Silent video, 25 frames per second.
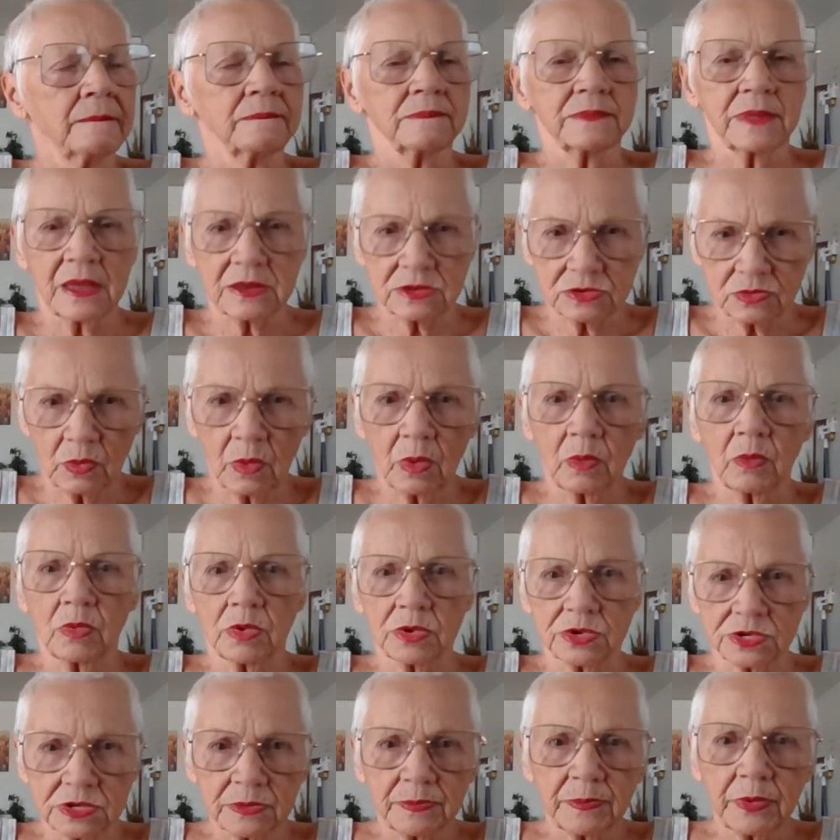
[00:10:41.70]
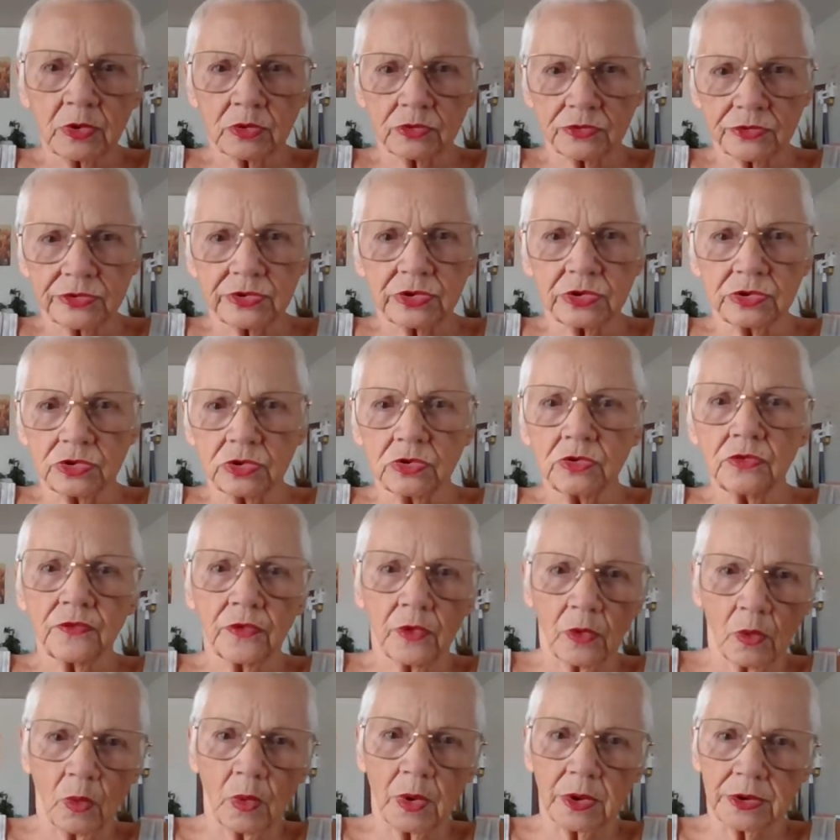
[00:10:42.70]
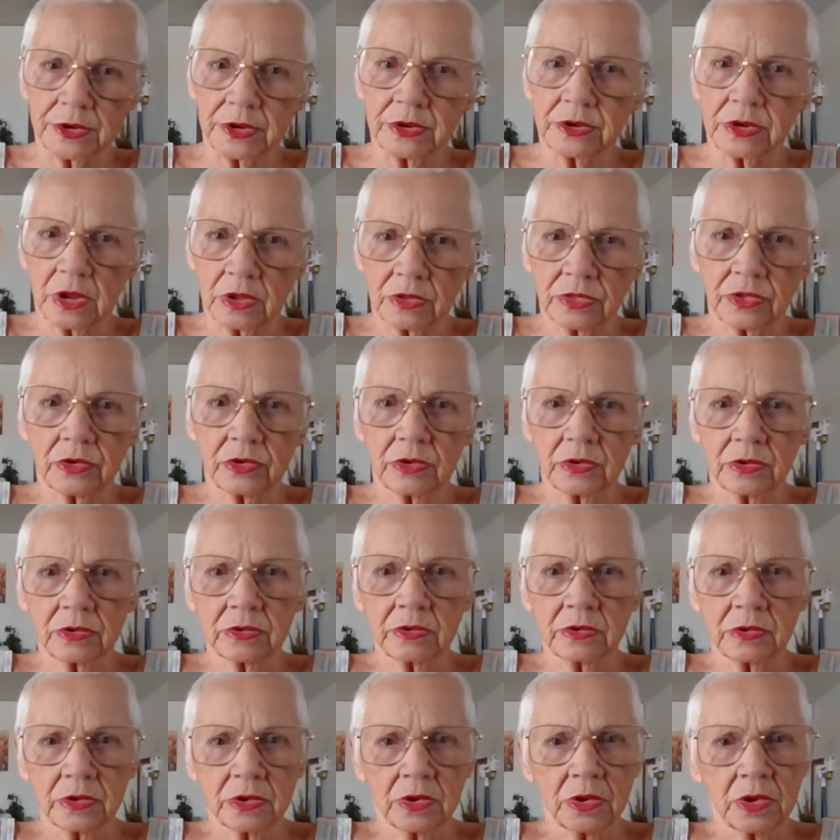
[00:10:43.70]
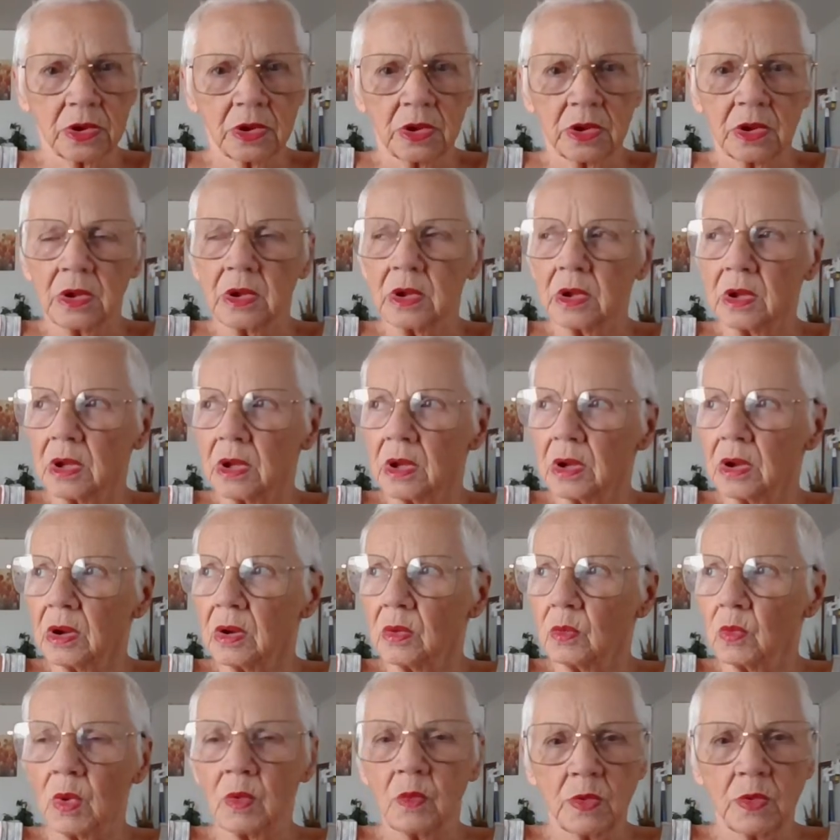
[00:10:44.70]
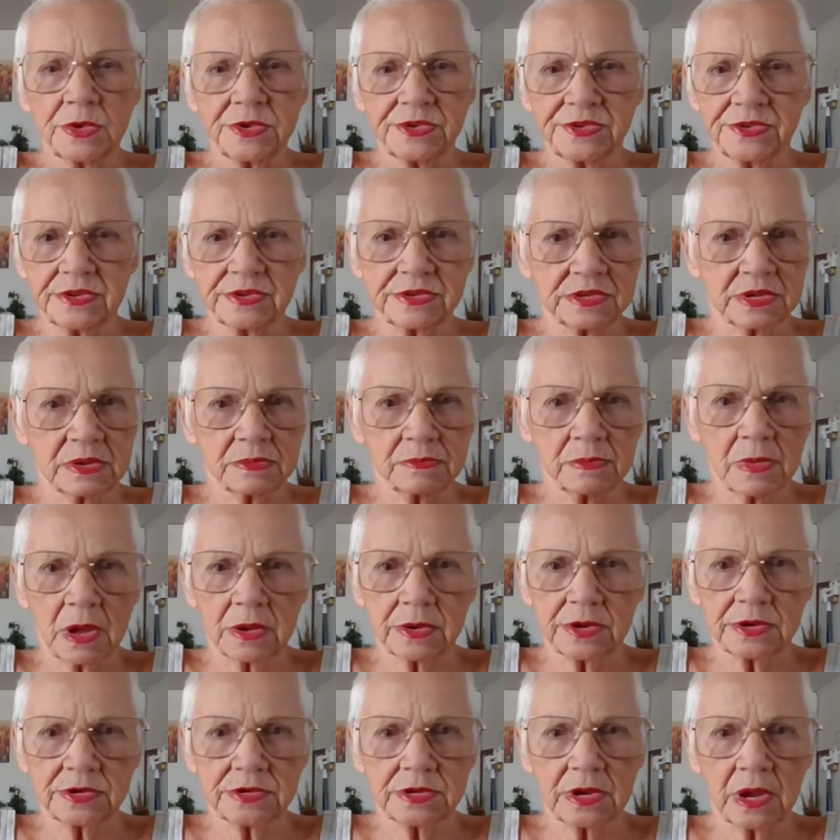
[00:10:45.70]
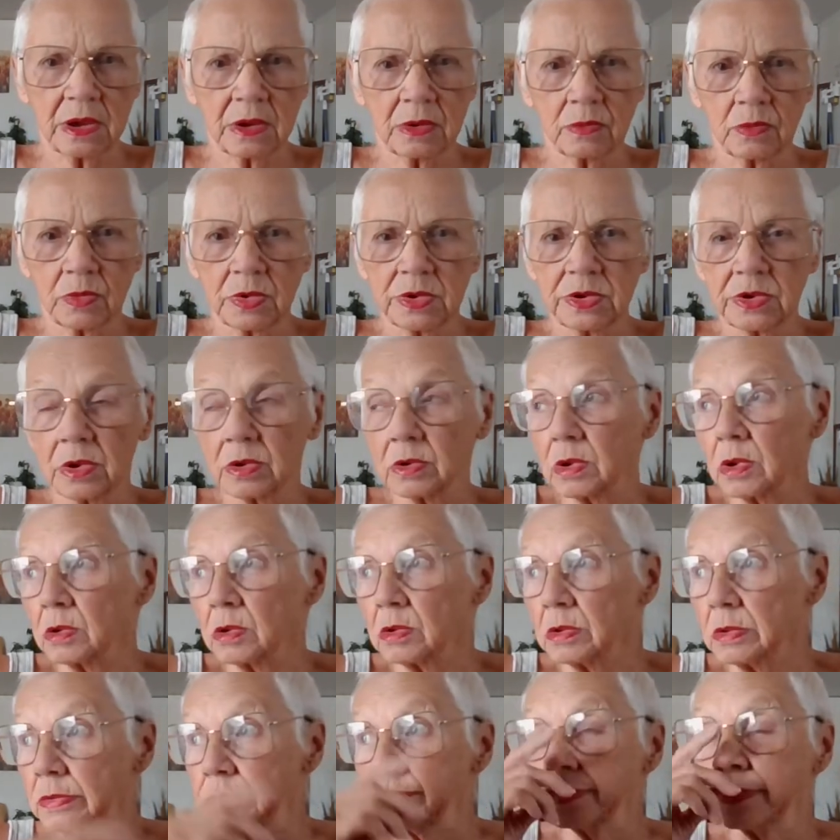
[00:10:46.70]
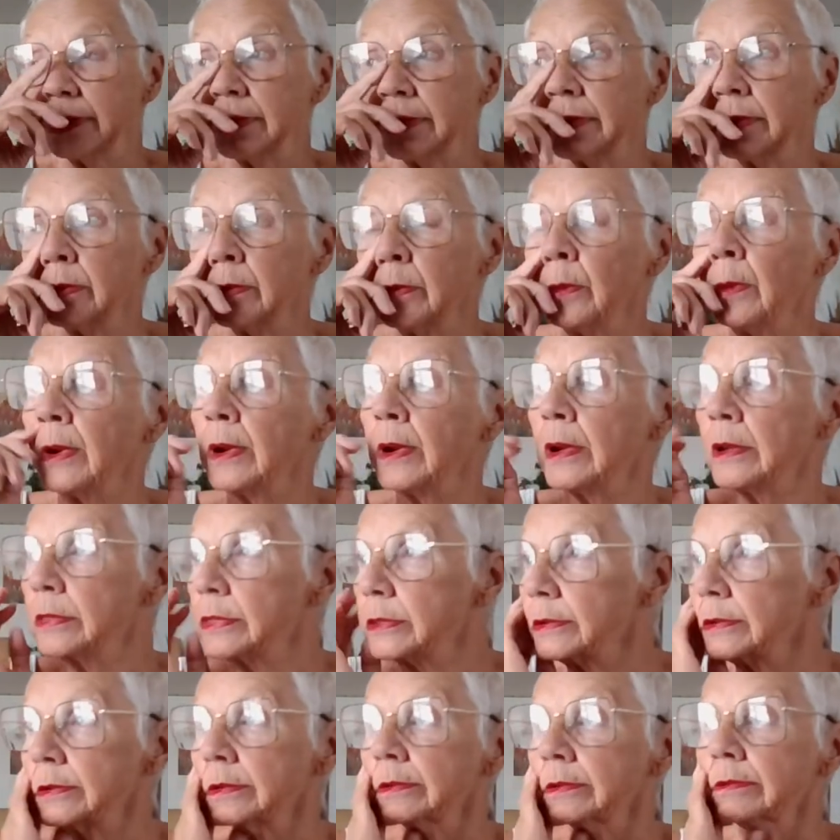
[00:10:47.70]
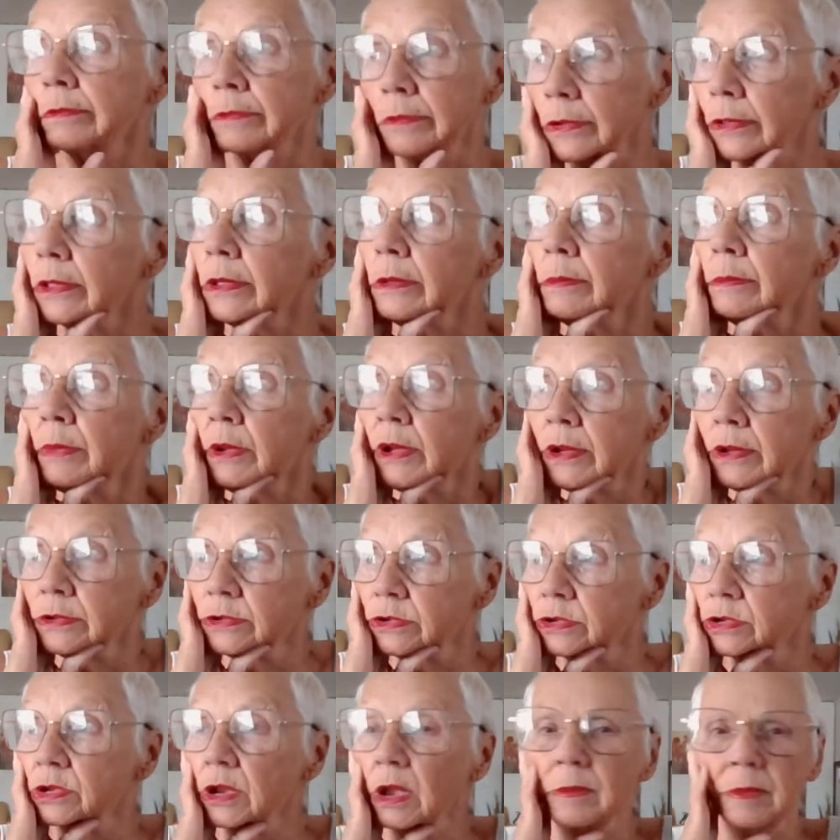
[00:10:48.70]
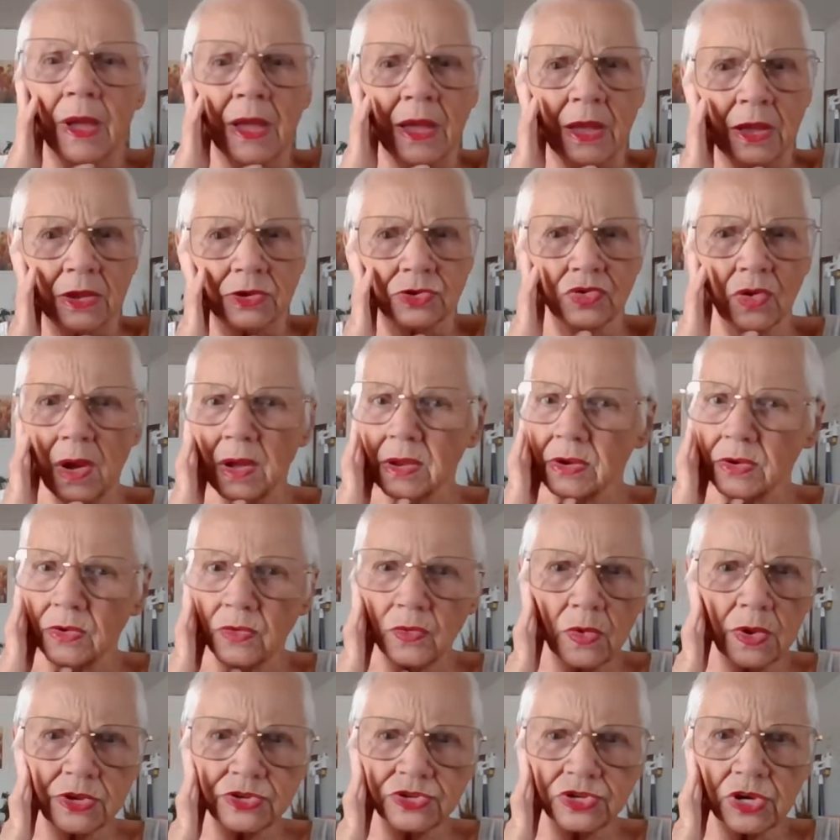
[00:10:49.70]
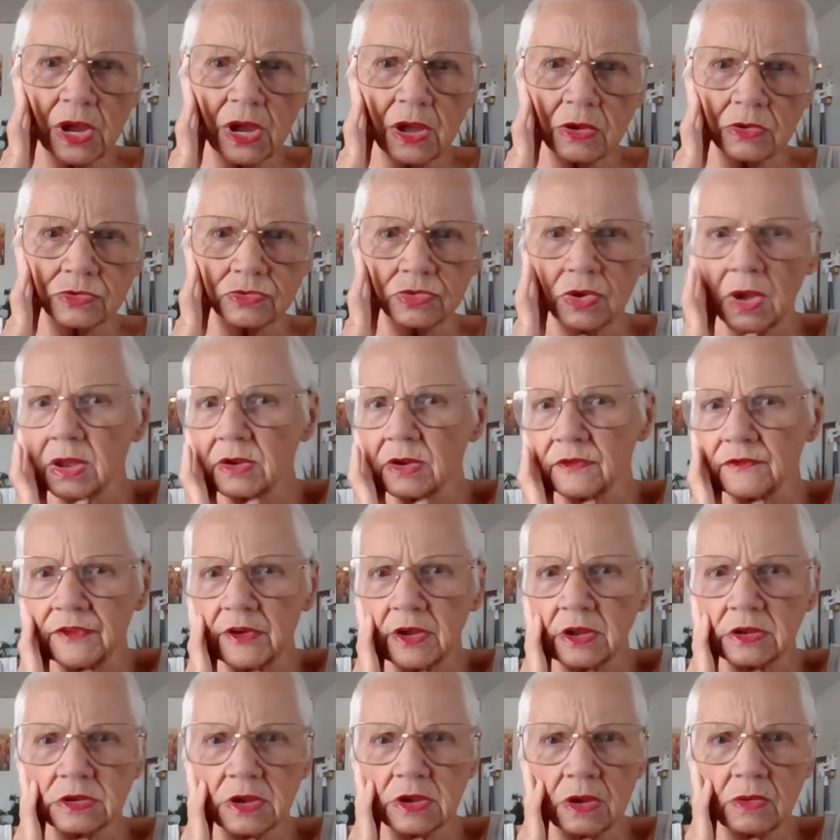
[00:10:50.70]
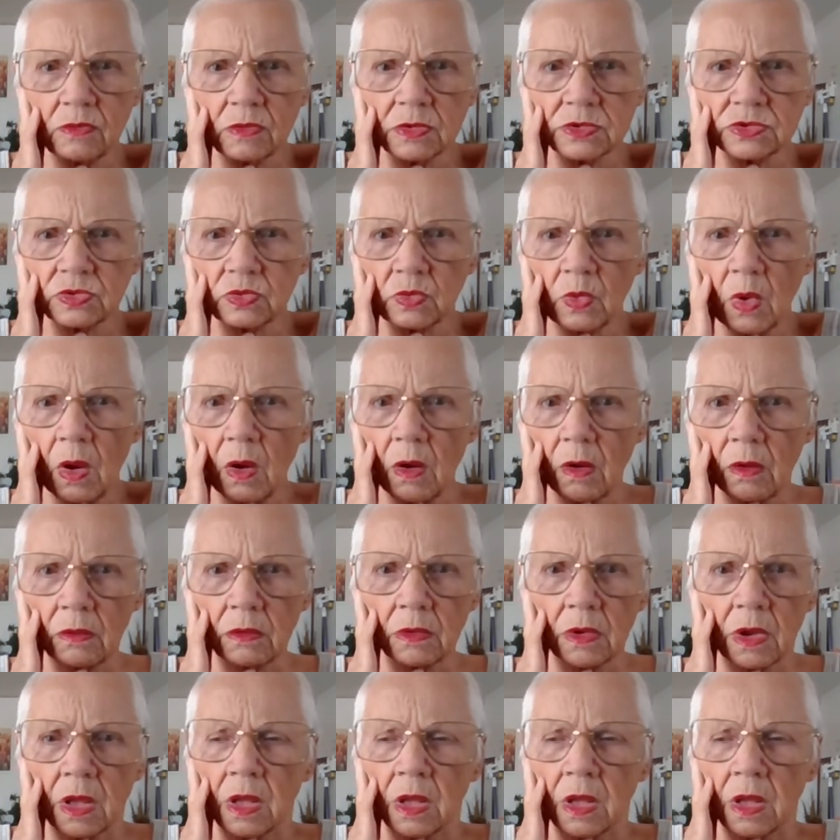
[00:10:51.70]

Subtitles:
That's what we're supposed to do for one another. When we see somebody down, we don't go, oh, well, they're in really bad shape. Try to reach out. Try to find out what's wrong.